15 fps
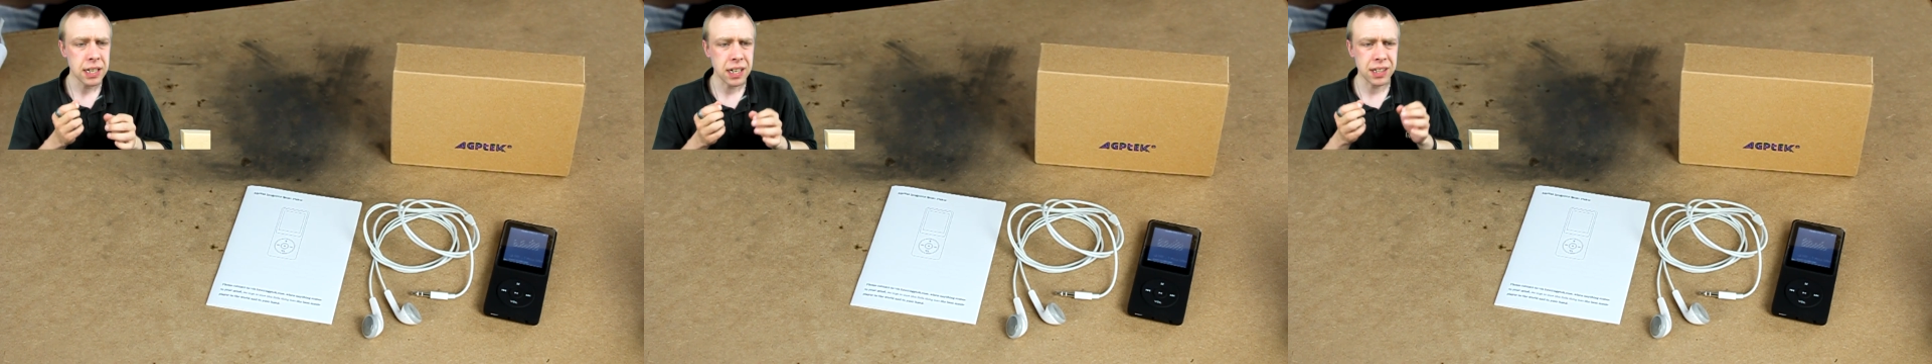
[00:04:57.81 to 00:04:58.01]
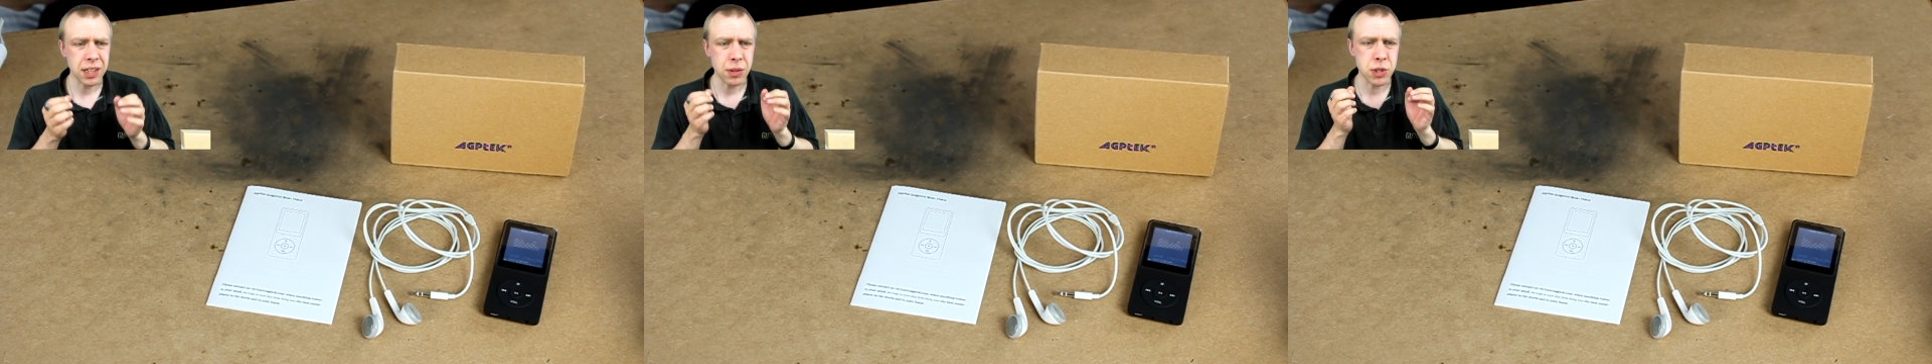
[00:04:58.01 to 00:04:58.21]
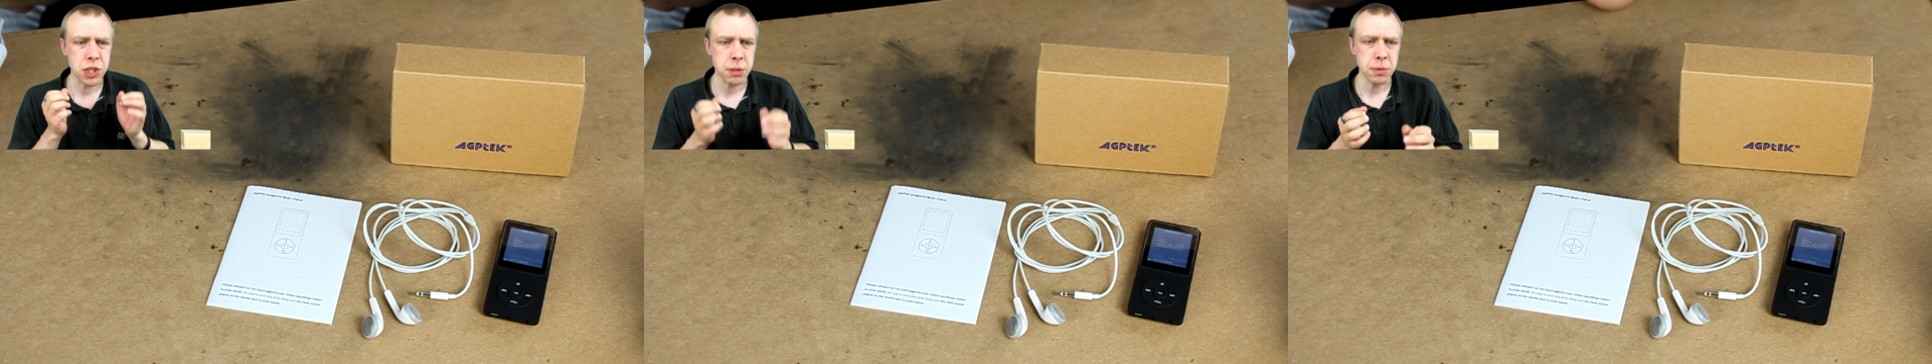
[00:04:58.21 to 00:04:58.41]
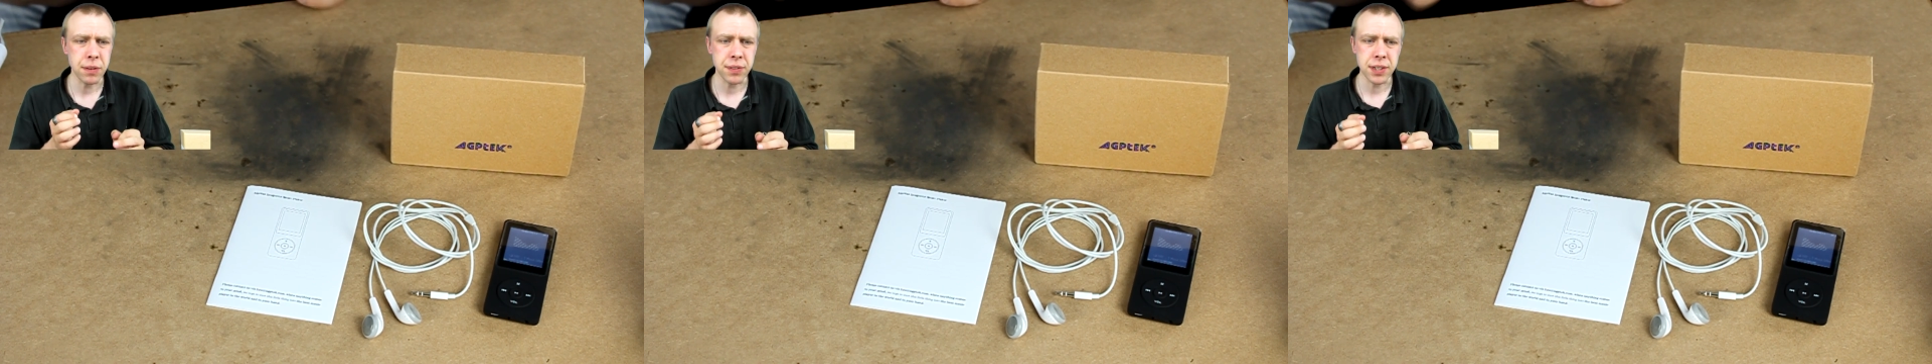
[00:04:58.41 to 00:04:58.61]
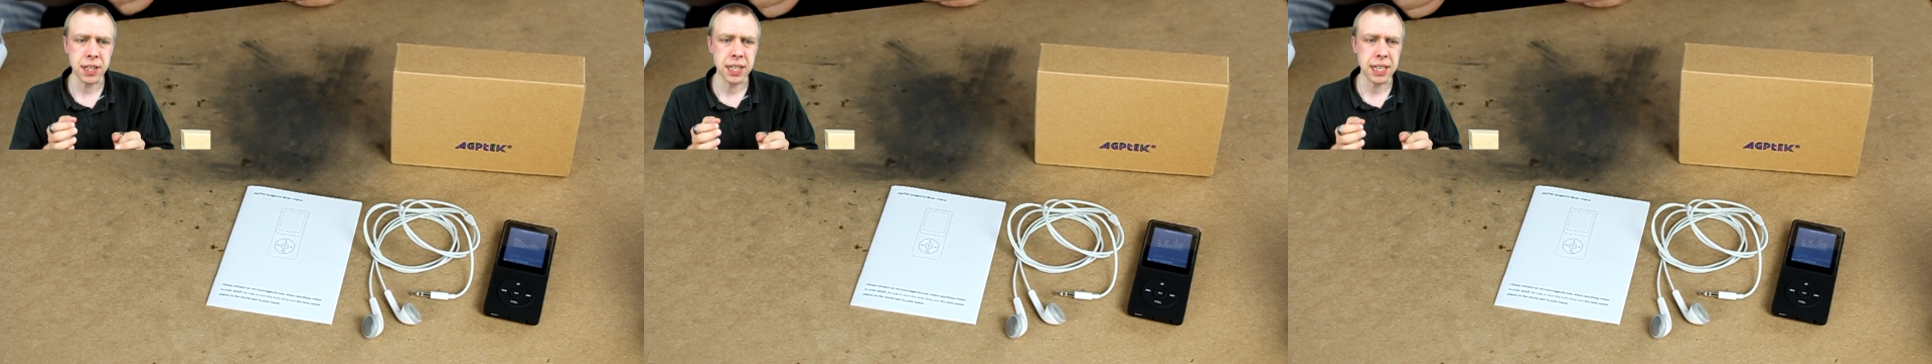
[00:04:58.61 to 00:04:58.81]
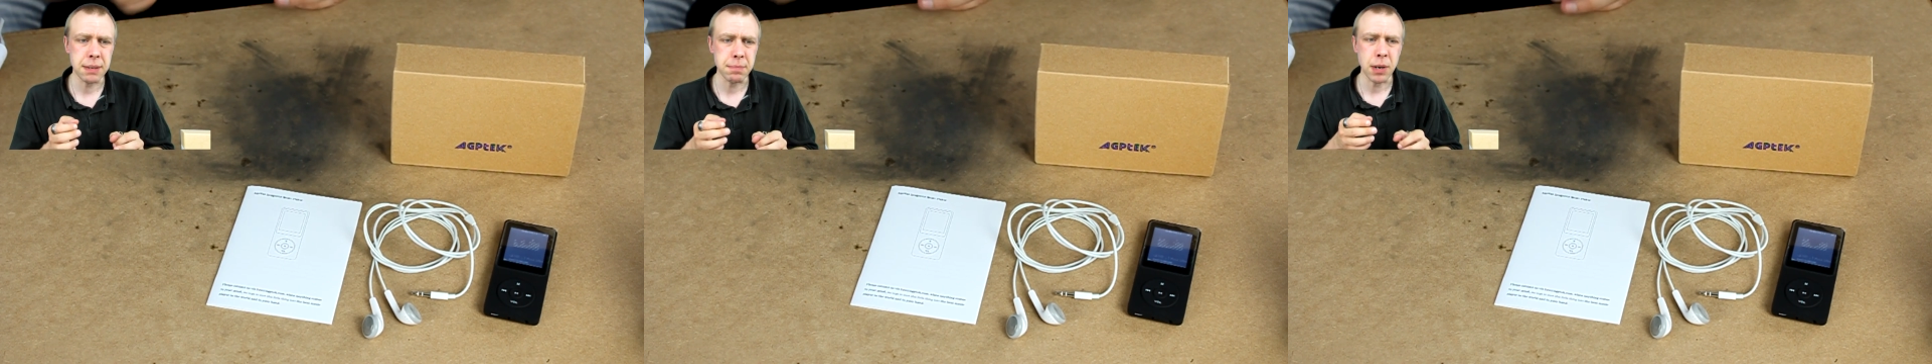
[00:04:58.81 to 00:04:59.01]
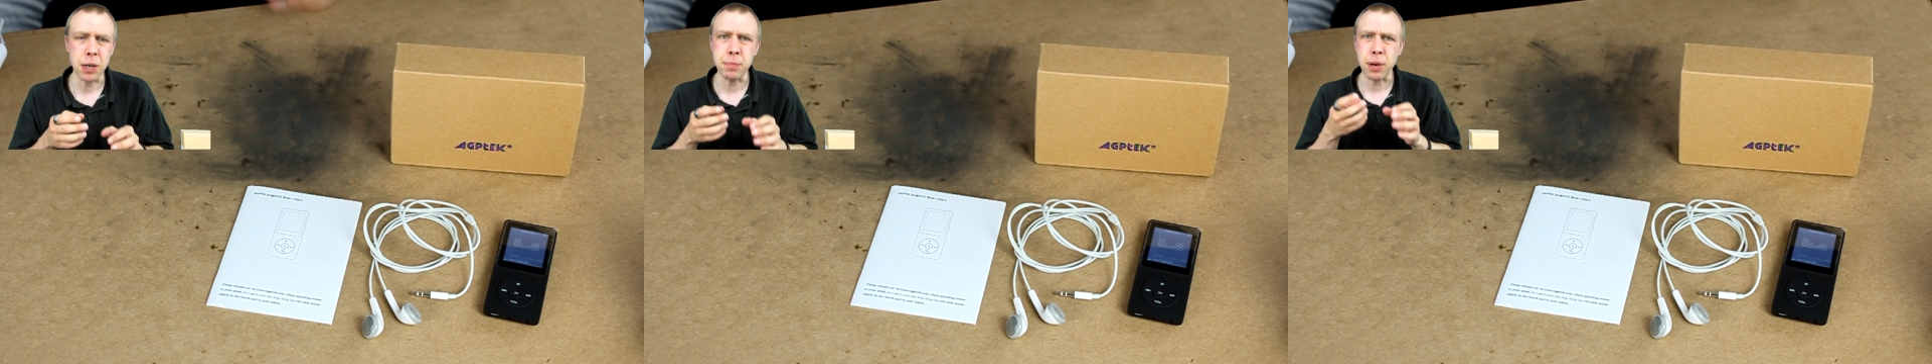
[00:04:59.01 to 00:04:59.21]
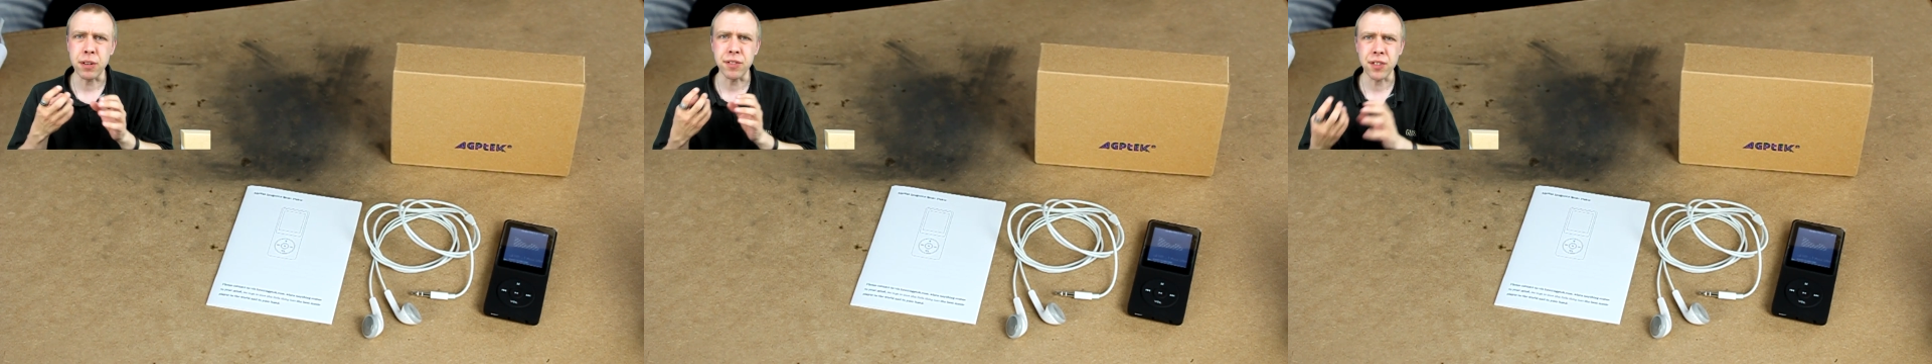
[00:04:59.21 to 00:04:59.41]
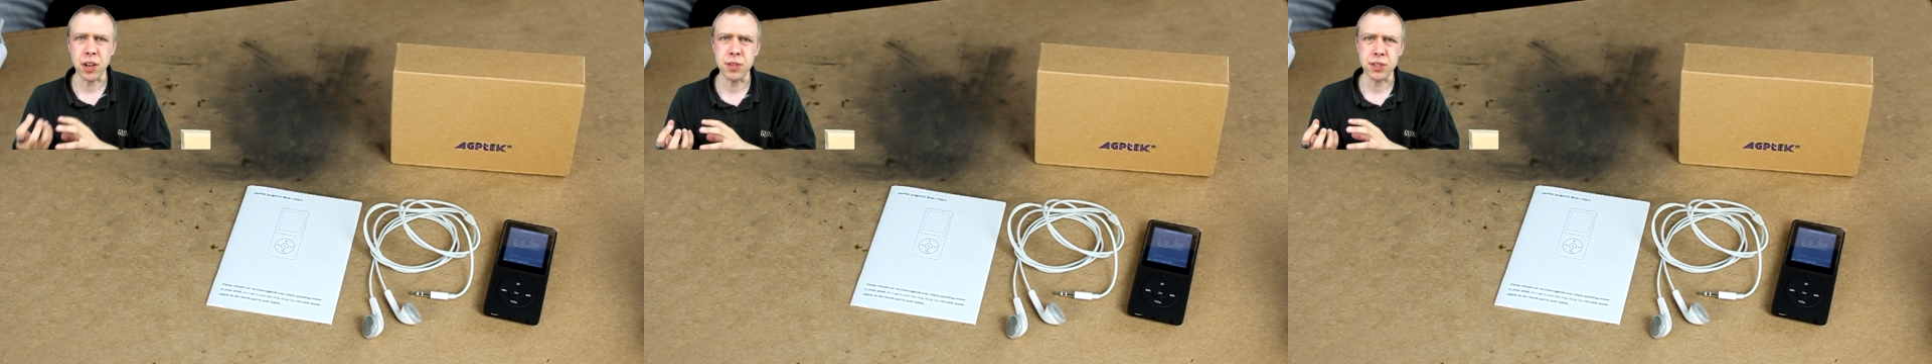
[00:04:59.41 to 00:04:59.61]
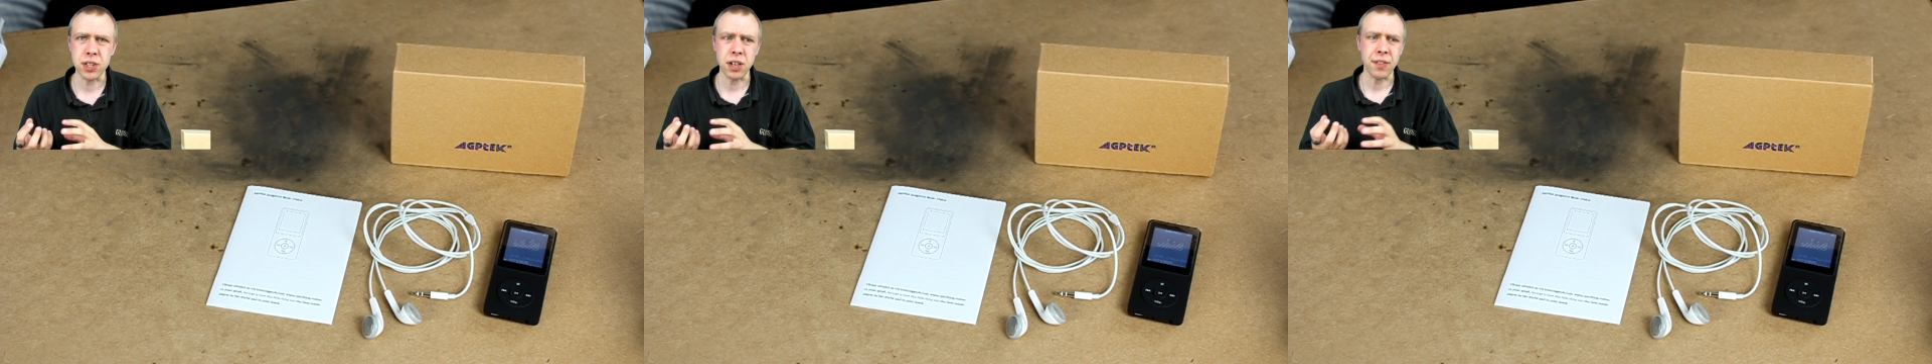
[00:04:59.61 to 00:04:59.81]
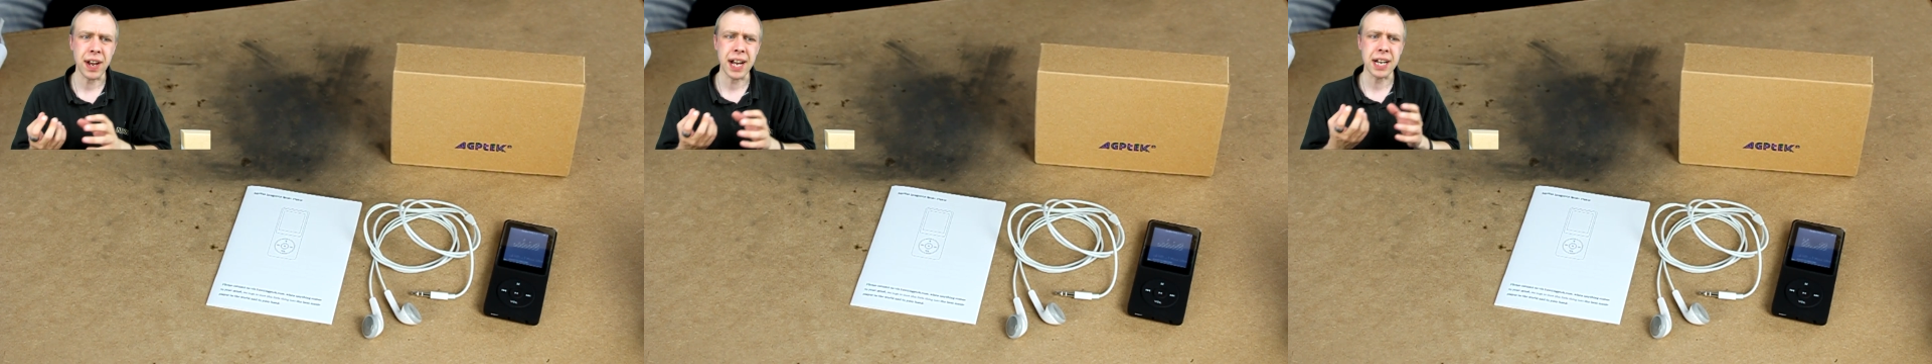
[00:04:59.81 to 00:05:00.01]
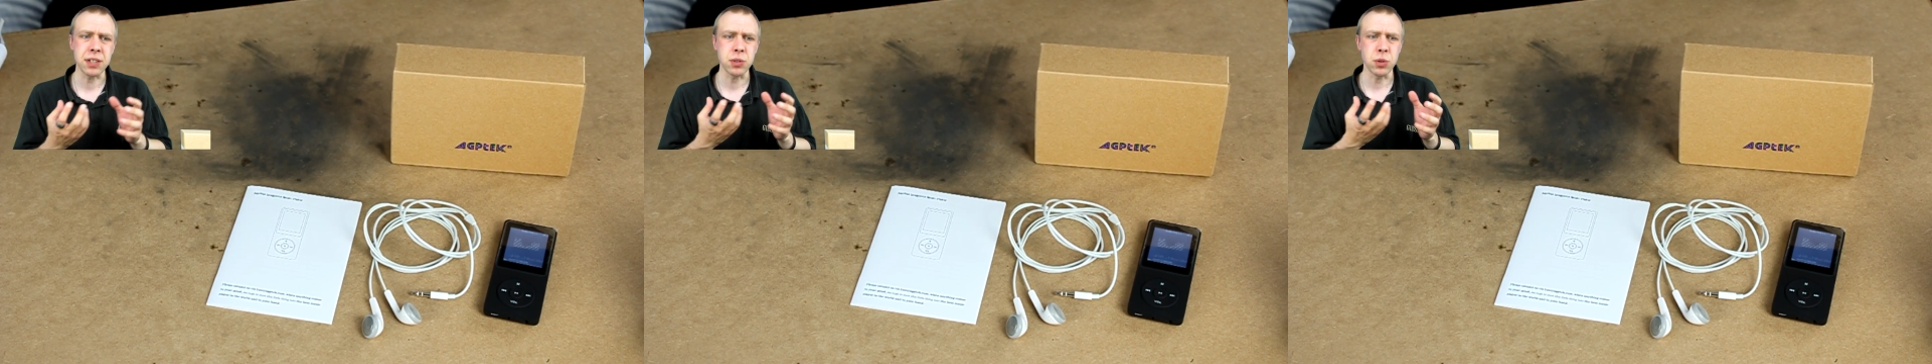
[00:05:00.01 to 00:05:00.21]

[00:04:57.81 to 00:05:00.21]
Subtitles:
I know some of the mobile phones that I've had,